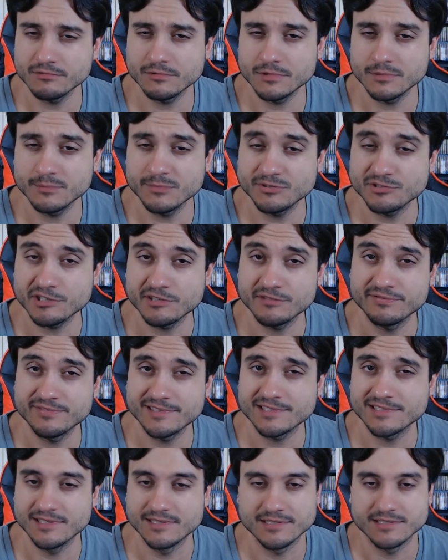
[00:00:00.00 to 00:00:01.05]
try to
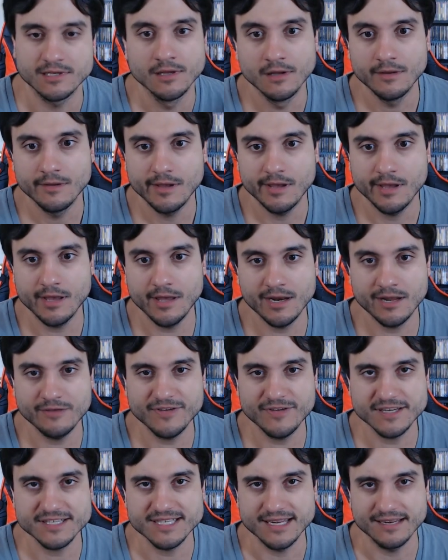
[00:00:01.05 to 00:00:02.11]
fix this, and I
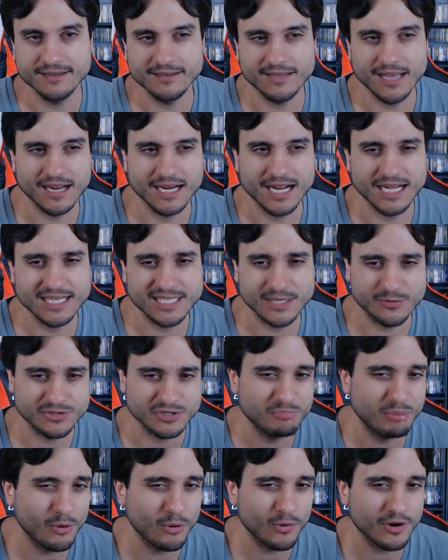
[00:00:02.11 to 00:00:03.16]
fixed it. Got in contact with
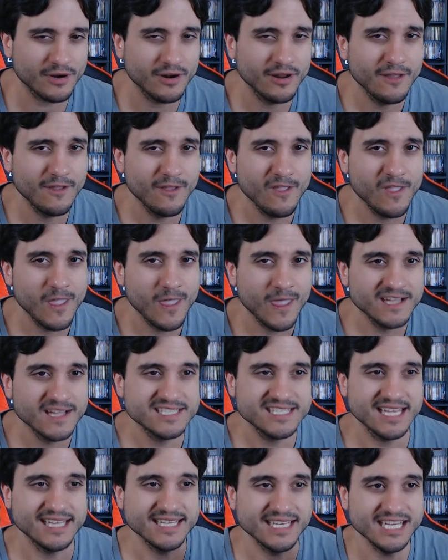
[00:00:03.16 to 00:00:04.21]
support.
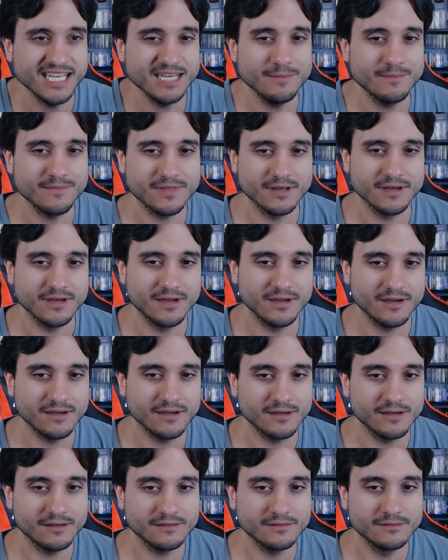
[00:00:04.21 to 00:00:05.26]
Said
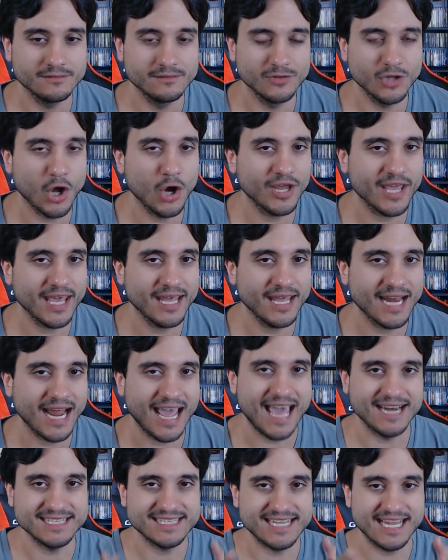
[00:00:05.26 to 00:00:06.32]
the login I
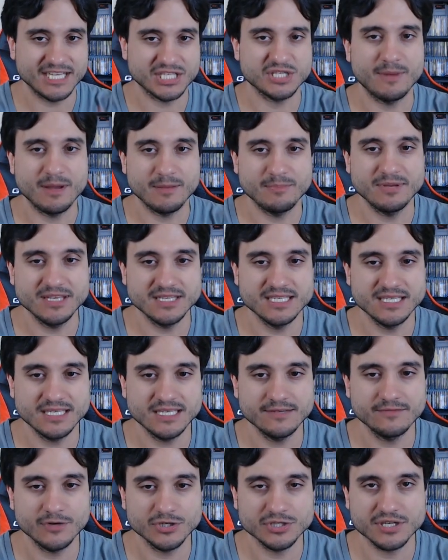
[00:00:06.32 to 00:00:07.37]
had attached to my PC
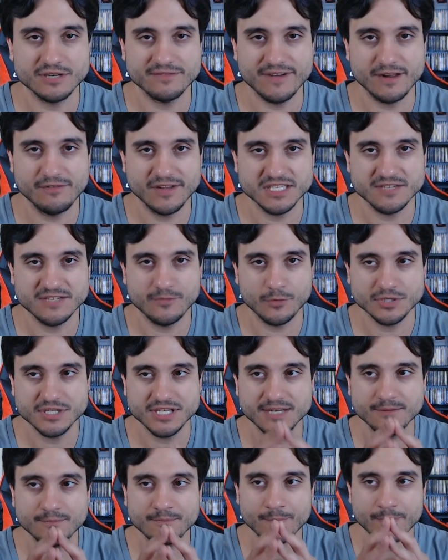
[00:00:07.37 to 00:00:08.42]
version of Final Fantasy
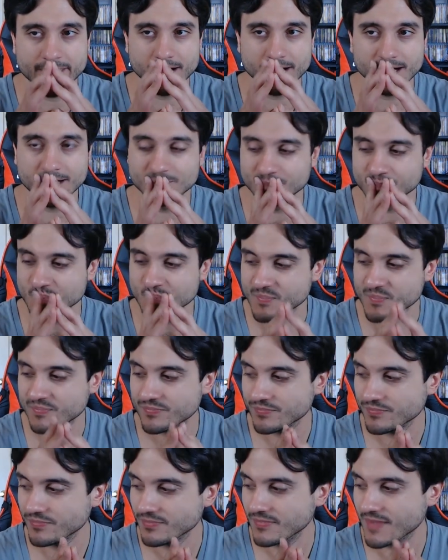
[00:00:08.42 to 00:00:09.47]
14.
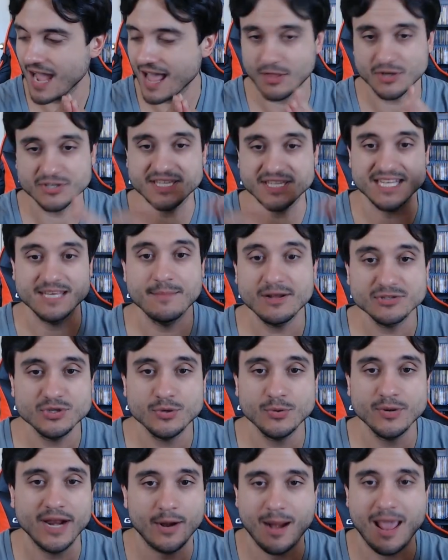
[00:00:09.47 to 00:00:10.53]
I lost the email to
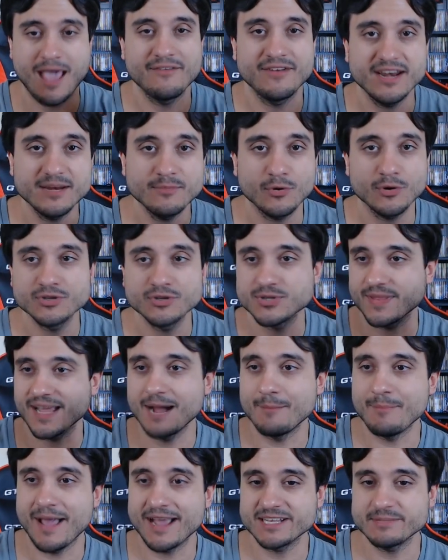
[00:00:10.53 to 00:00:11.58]
it. I don't have it anymore. So they got
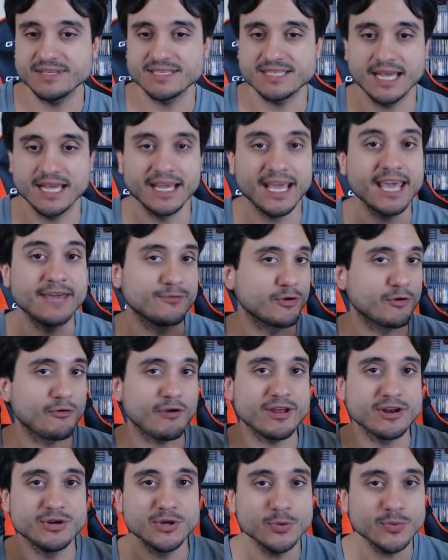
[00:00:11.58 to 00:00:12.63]
back to me saying, hey, if you create
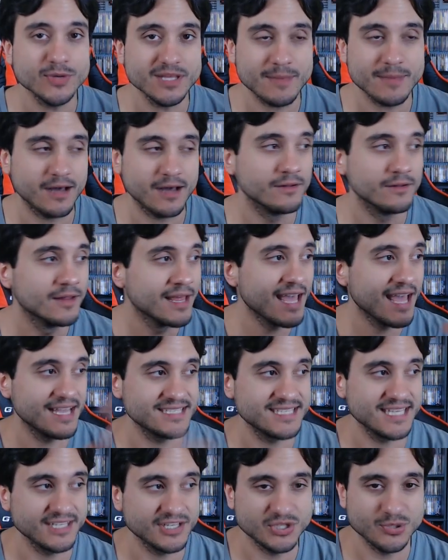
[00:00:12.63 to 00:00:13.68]
a new email and
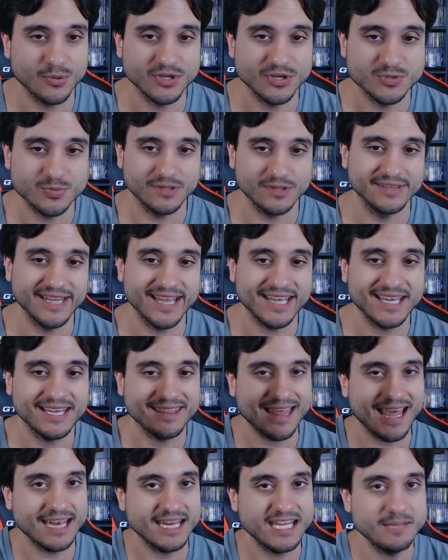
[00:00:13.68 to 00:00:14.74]
send it to us, we'll link
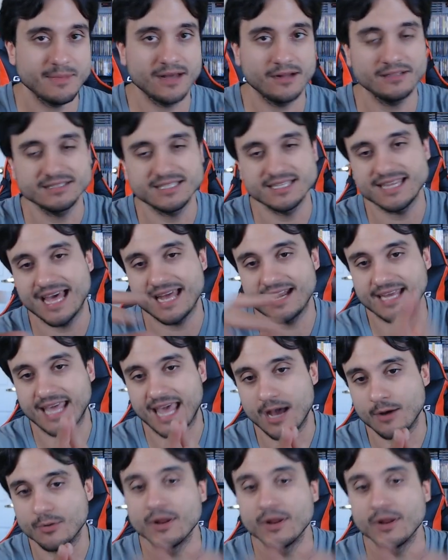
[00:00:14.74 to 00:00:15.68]
that email to that account.